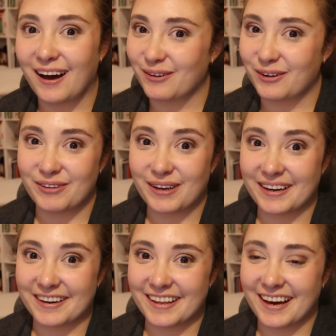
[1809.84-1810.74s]
I don't know if you
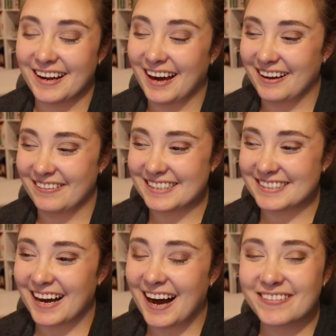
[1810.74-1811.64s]
can hear that.
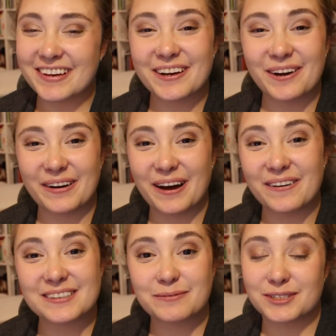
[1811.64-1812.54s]
Anyways, I'm gonna go
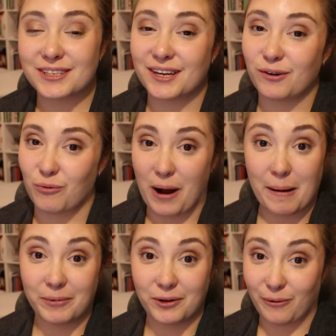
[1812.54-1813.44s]
now because I'm just gonna
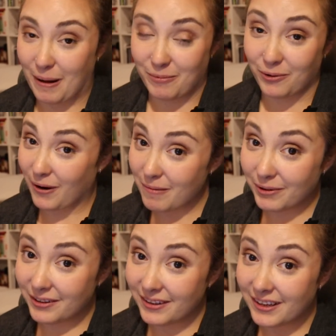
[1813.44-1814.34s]
ramble, ramble,
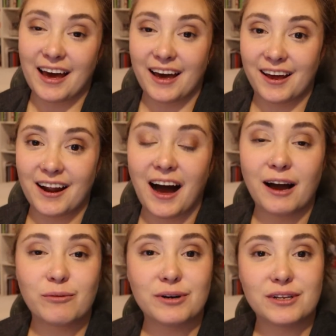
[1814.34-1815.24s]
ramble, and
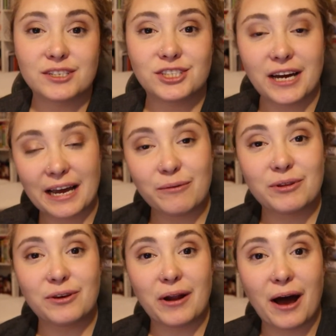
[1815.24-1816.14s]
I will check in
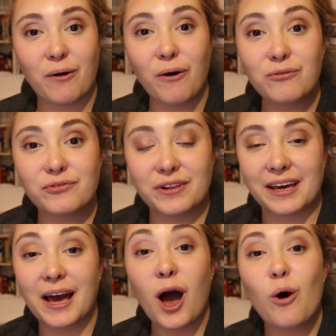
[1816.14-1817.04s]
with you now,
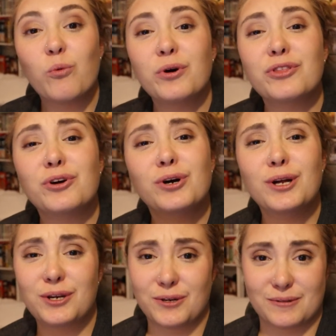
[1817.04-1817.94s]
hopefully with
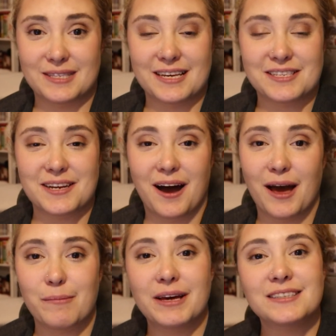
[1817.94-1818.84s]
good news this
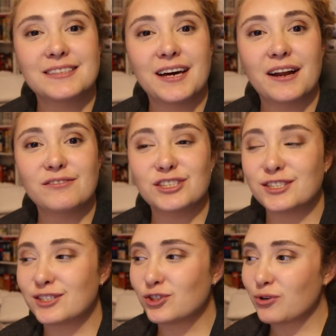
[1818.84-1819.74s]
time instead of
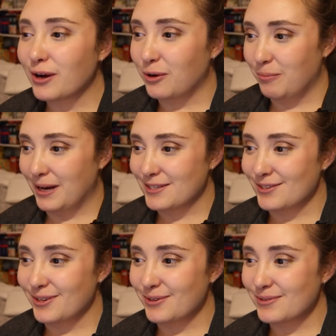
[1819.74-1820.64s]
just struggle
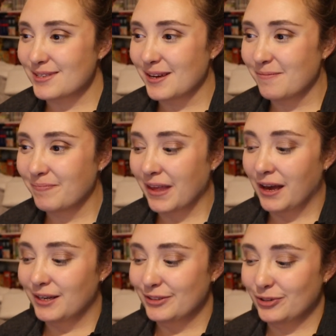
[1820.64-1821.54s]
bus news.
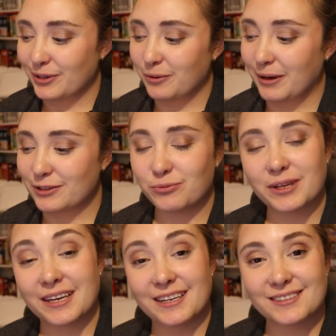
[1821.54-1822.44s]
Struggle bus
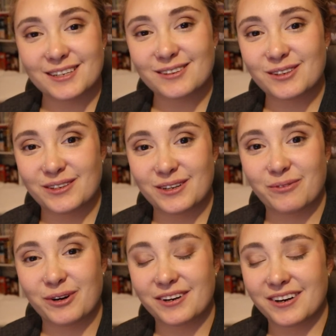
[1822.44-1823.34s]
really is a good
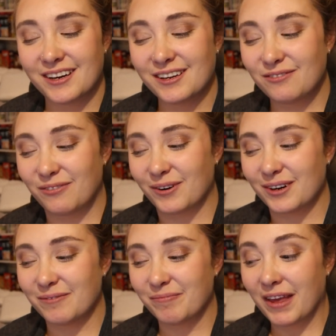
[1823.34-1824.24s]
word for